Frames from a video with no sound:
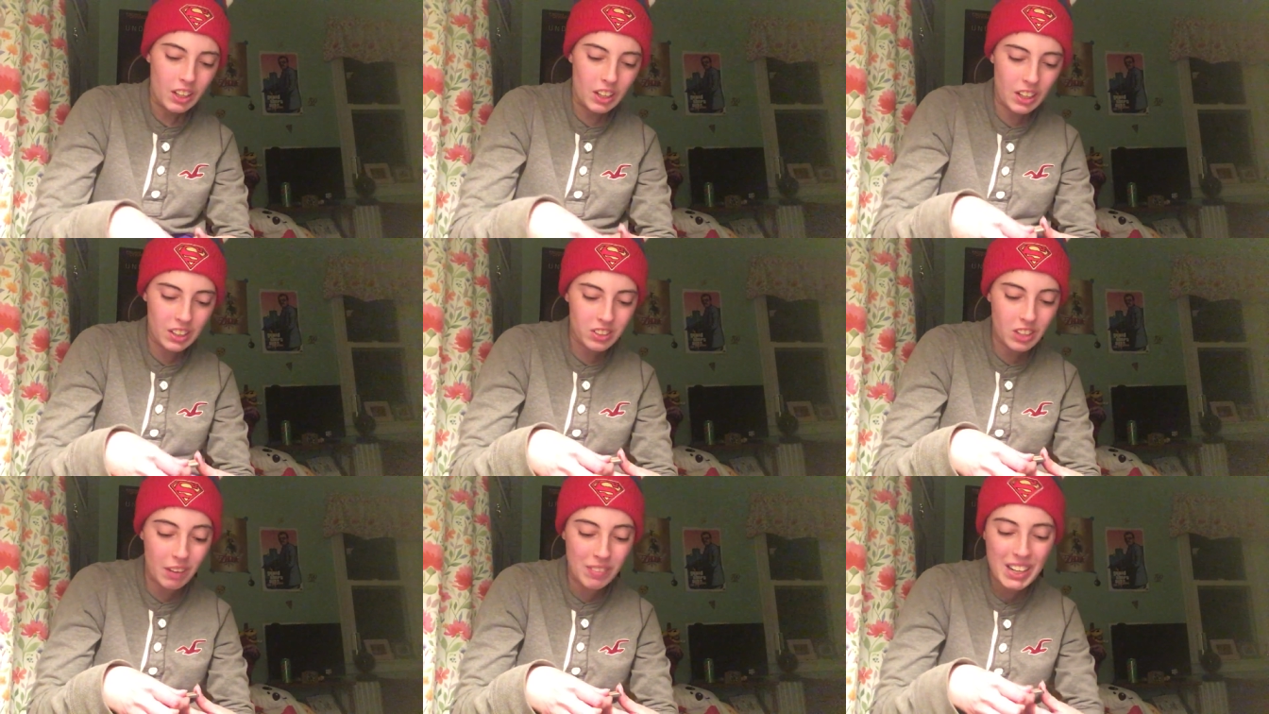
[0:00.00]
Uh,
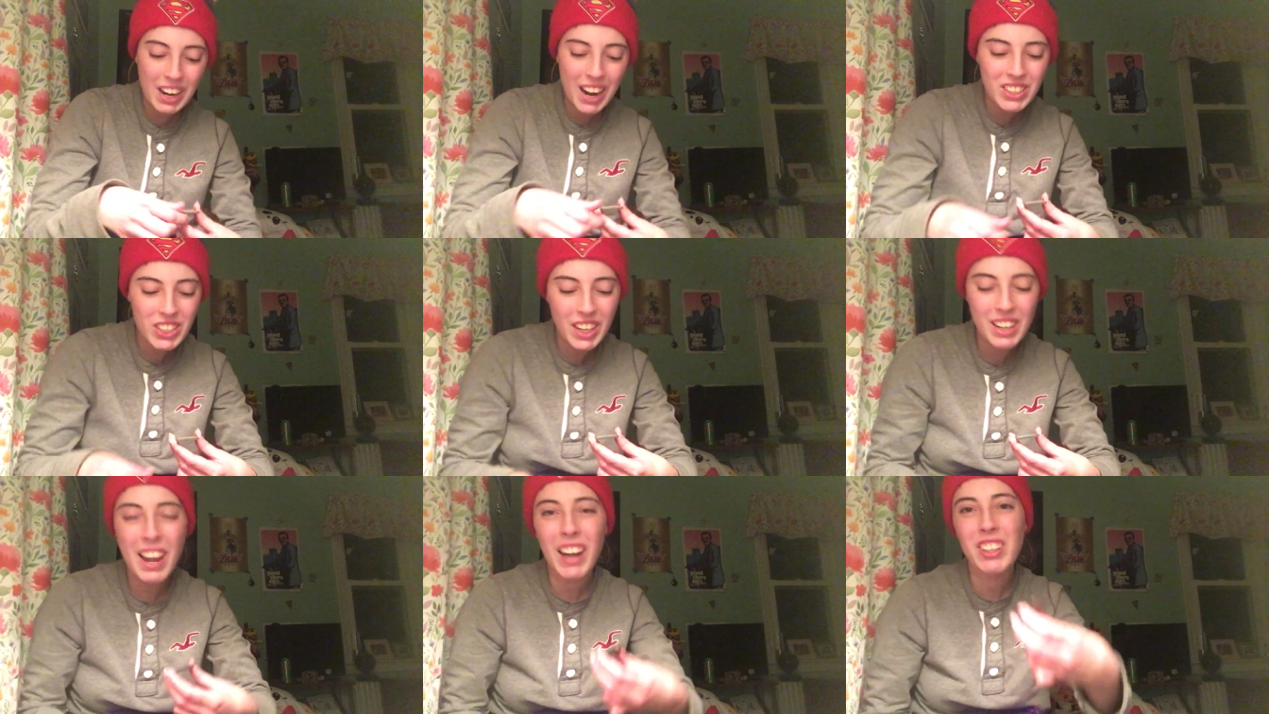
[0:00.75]
Tamagotchi
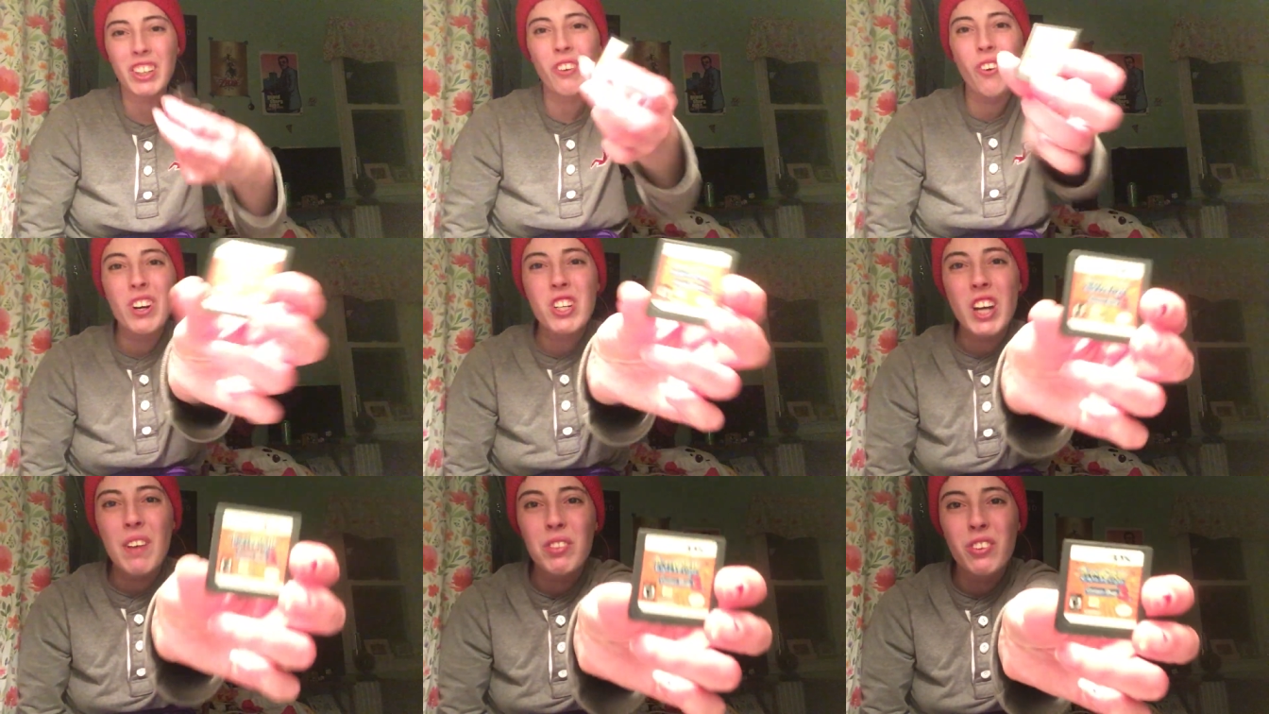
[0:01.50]
Connection Corner
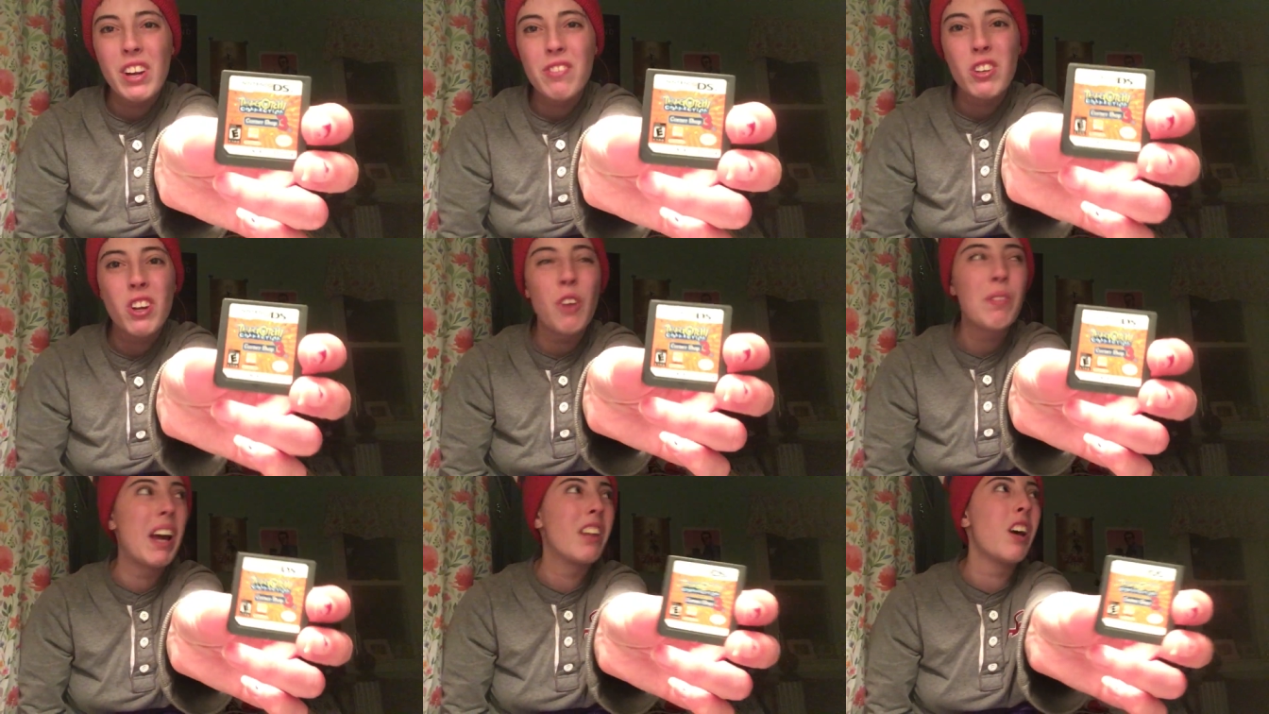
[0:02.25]
Shop 3. If you
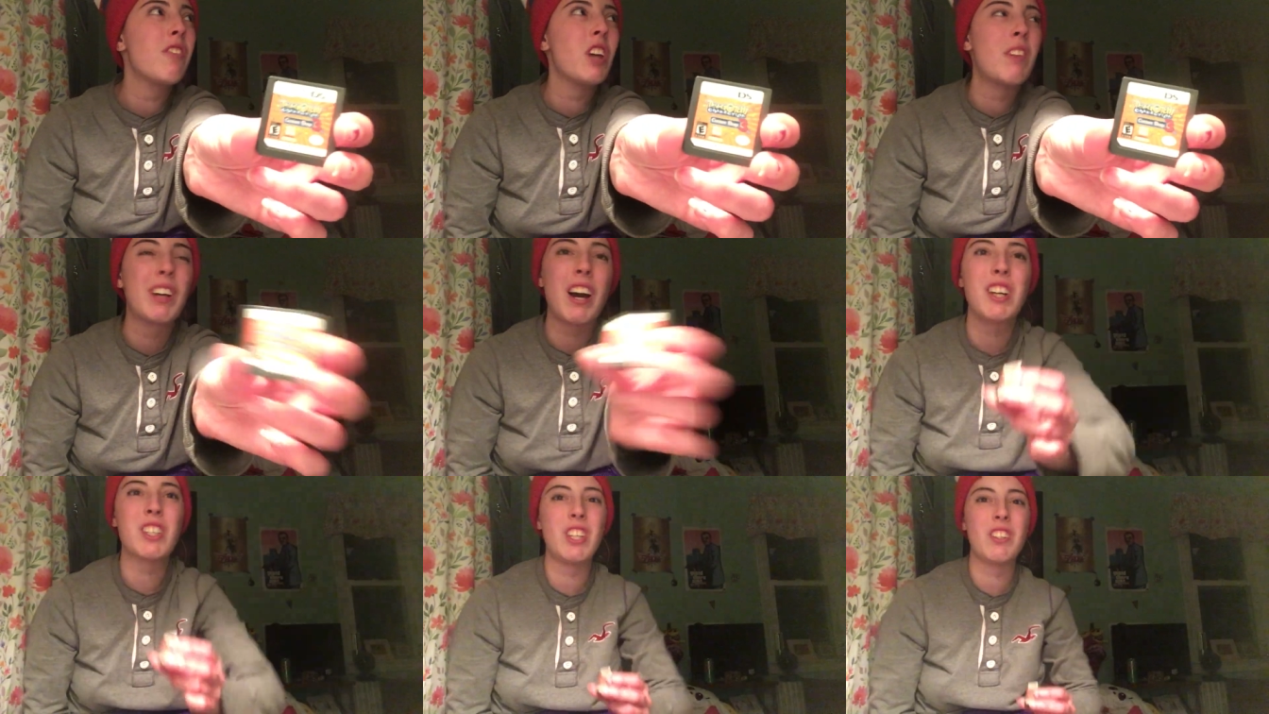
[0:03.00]
know me, I love
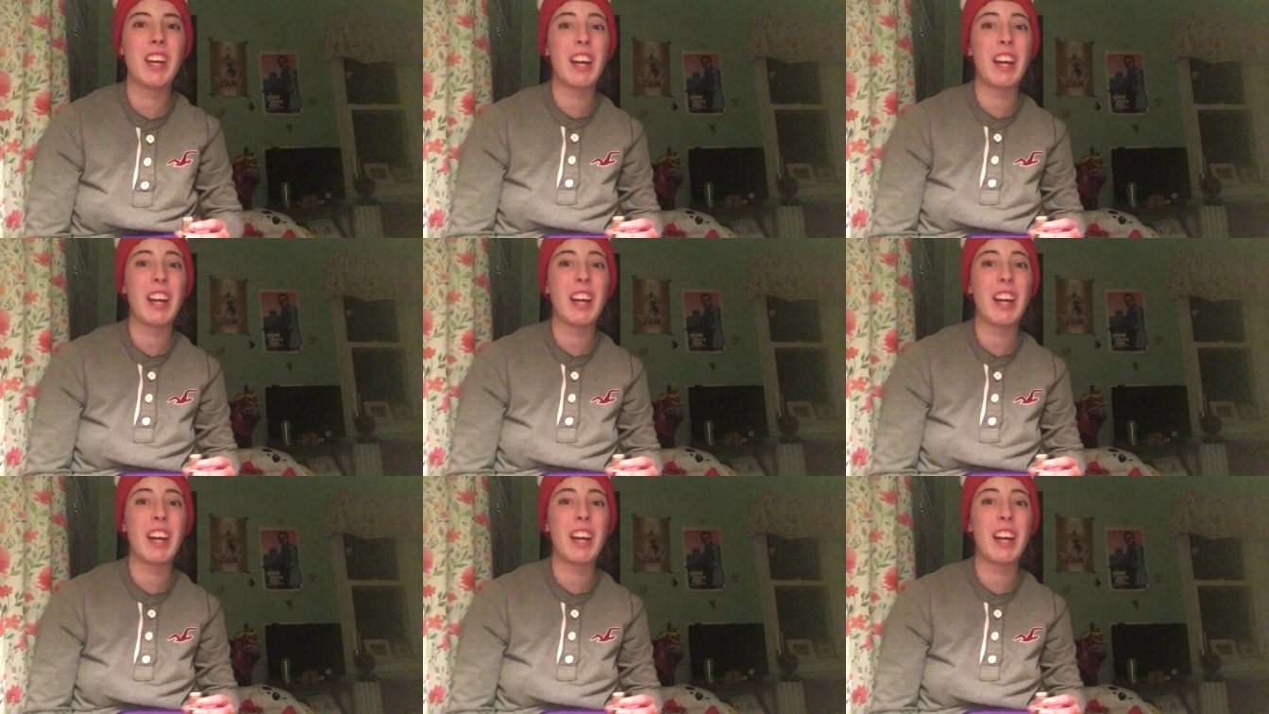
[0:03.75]
Tamagotchis.